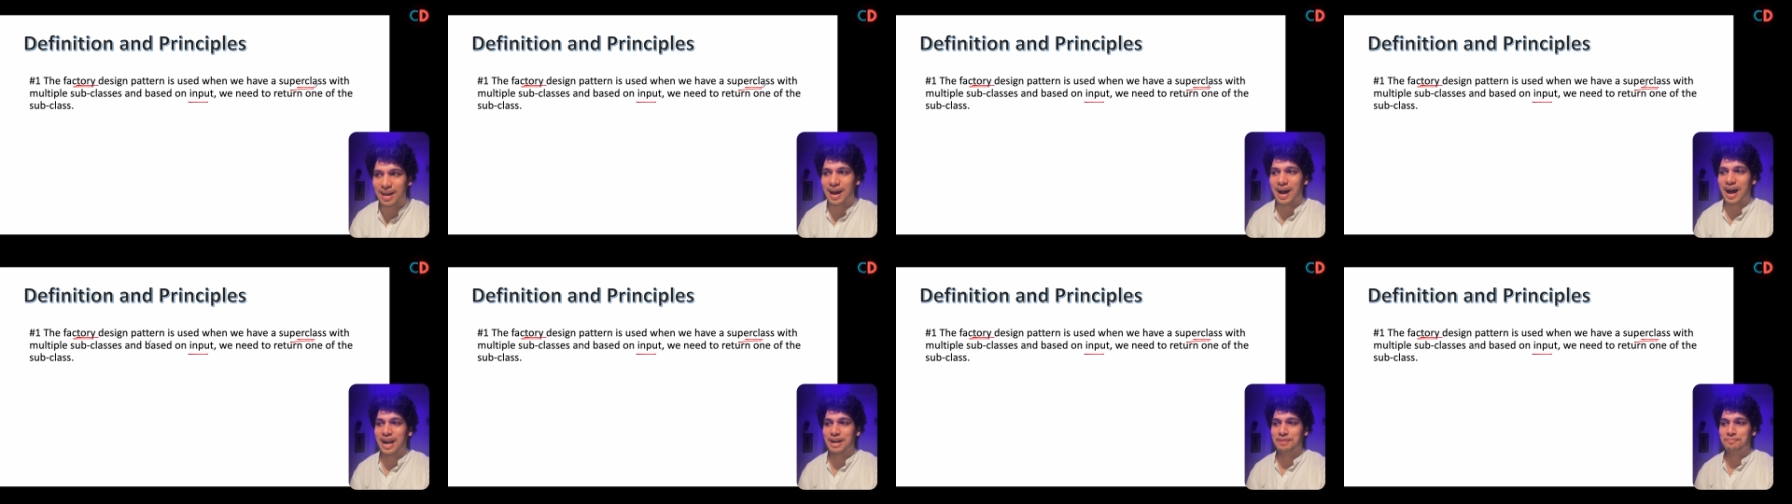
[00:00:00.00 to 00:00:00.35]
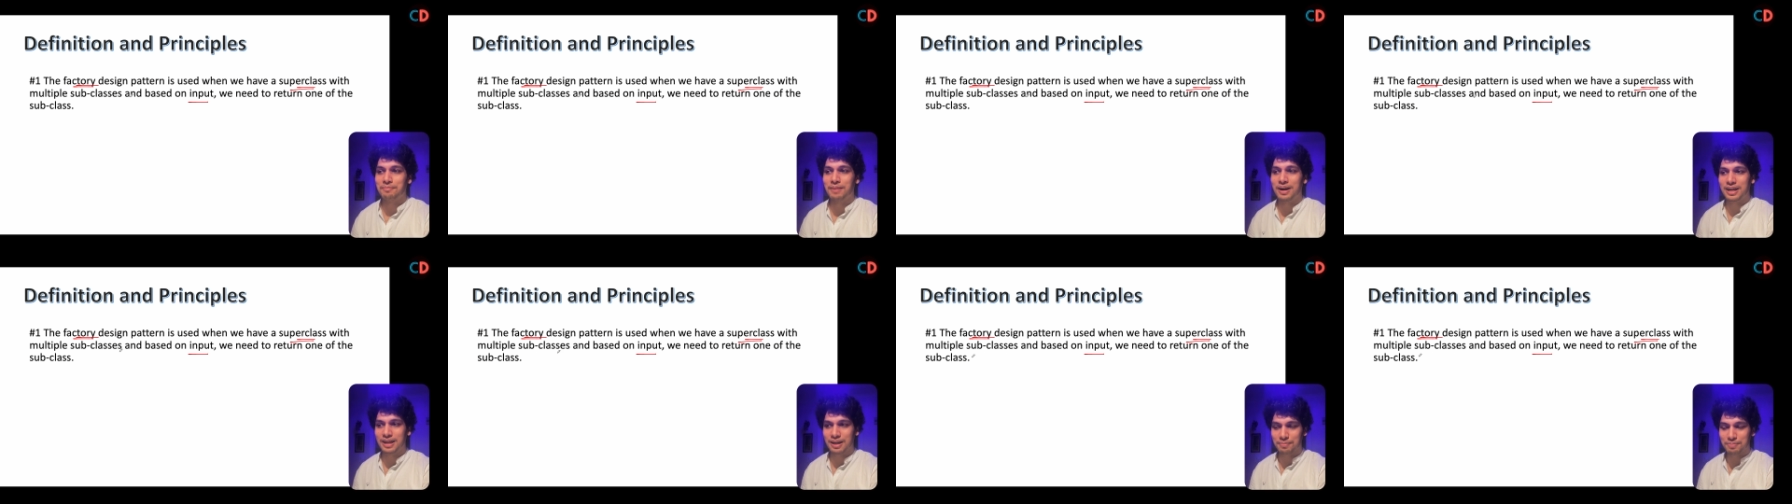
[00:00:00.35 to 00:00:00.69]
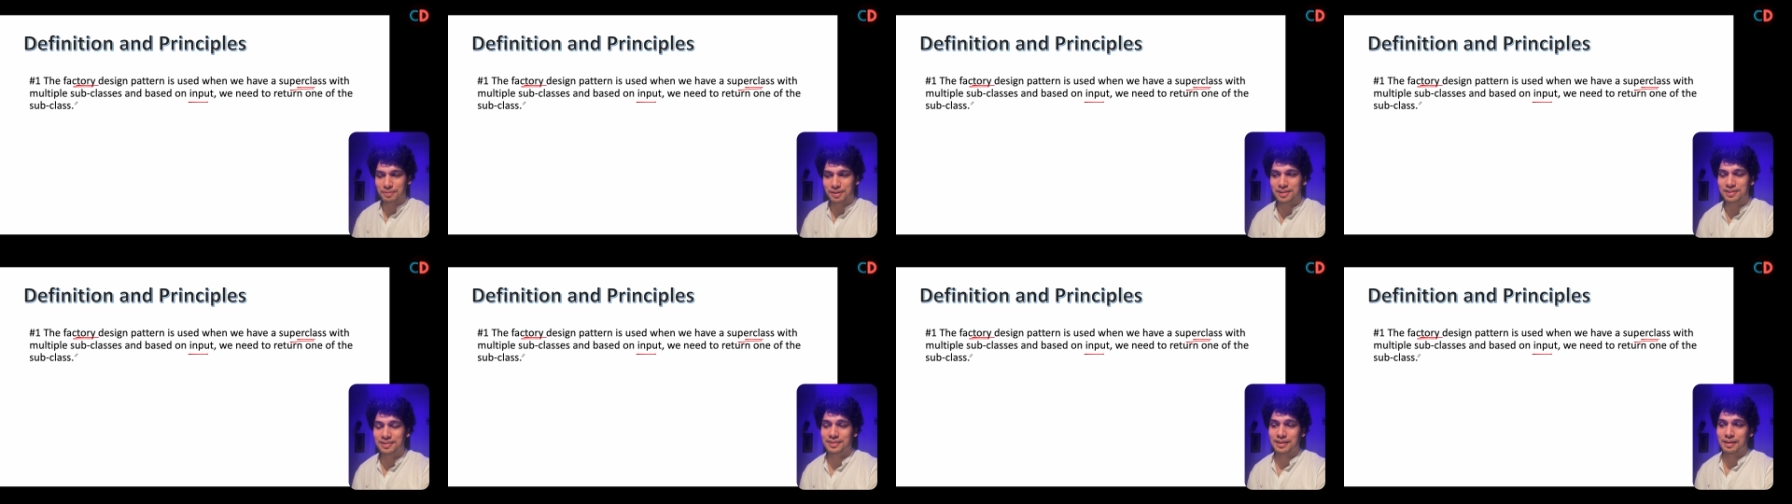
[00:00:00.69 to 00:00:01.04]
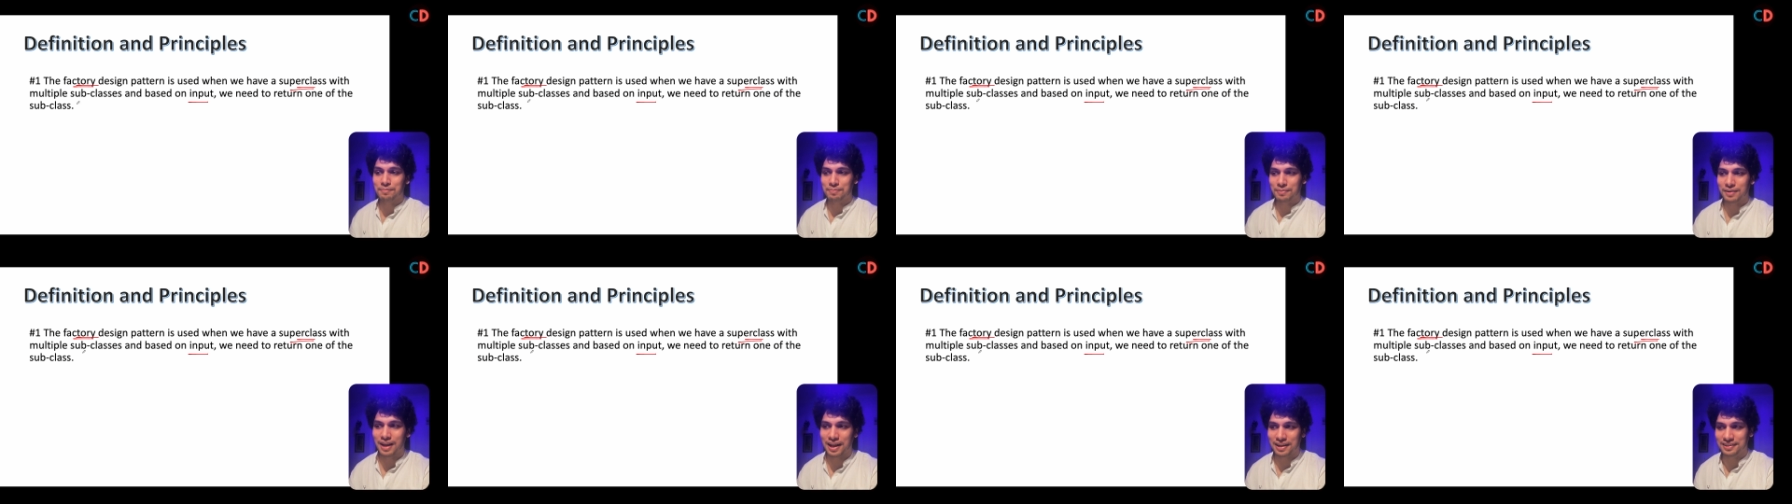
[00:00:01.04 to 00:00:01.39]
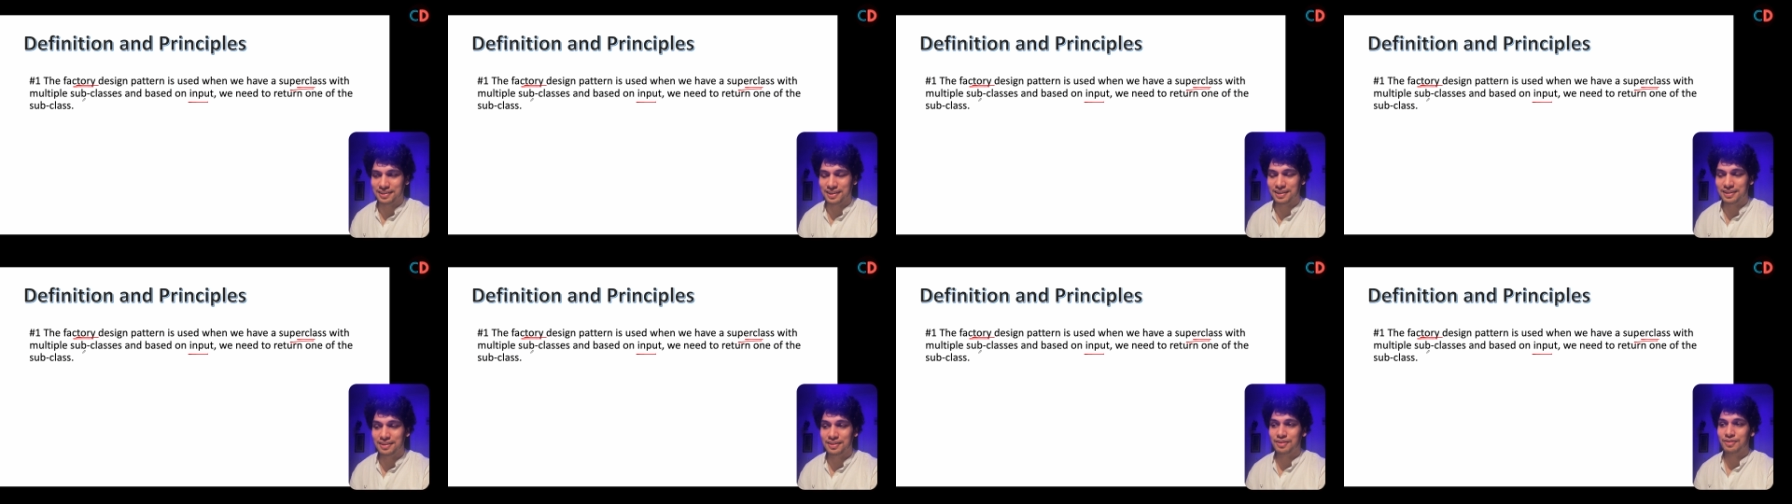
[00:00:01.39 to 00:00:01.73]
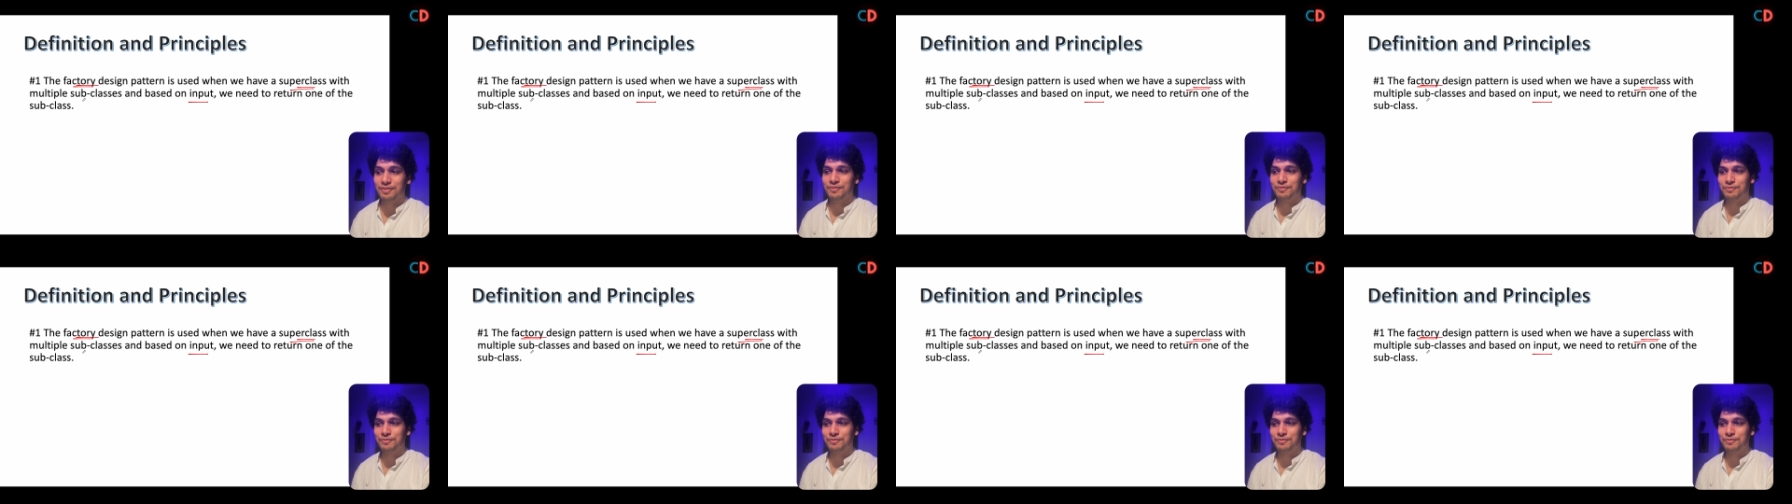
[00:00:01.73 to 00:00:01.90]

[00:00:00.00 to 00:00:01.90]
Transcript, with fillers: And multiple subclasses